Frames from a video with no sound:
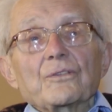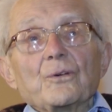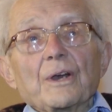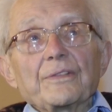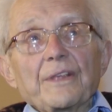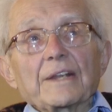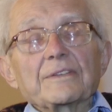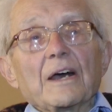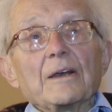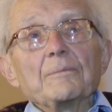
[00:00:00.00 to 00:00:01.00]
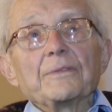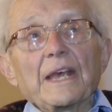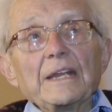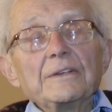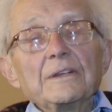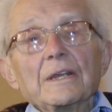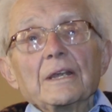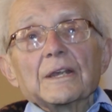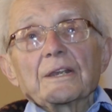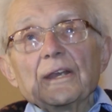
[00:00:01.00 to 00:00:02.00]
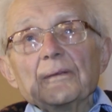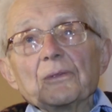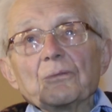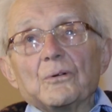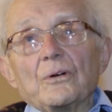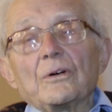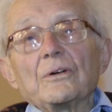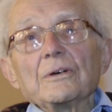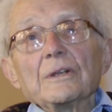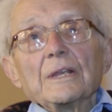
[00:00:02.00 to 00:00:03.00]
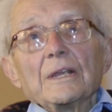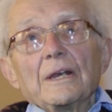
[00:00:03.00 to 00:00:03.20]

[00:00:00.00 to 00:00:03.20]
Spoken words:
So at that time, then came the war,